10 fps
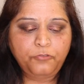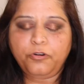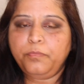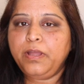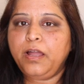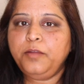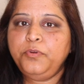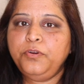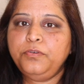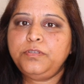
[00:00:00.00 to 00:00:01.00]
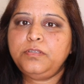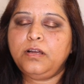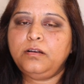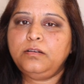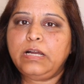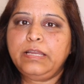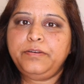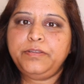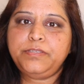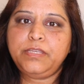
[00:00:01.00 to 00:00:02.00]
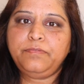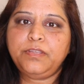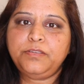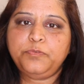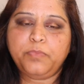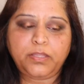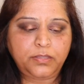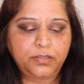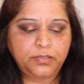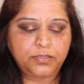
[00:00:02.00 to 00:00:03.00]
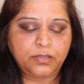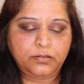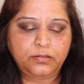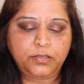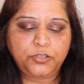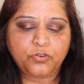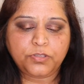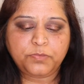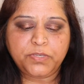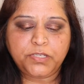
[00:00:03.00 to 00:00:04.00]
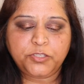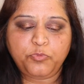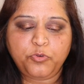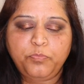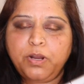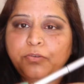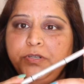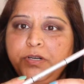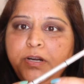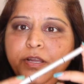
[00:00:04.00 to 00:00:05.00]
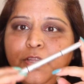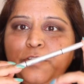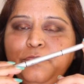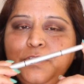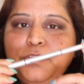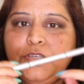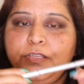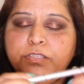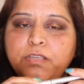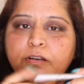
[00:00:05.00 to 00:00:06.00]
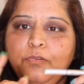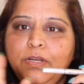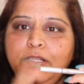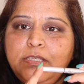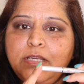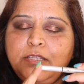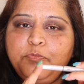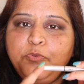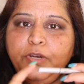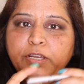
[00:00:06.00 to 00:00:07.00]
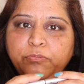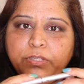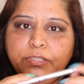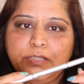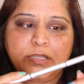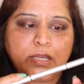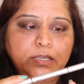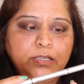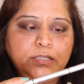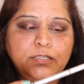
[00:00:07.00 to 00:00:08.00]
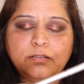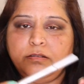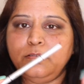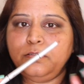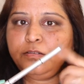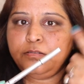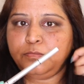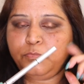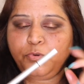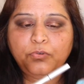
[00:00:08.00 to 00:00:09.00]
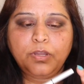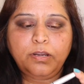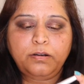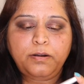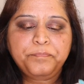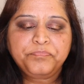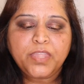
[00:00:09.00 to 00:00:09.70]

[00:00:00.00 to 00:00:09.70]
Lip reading: For my eyebrows, I received this month this It Cosmetics Brow Powder, which is one side spoolie and one side the brow color.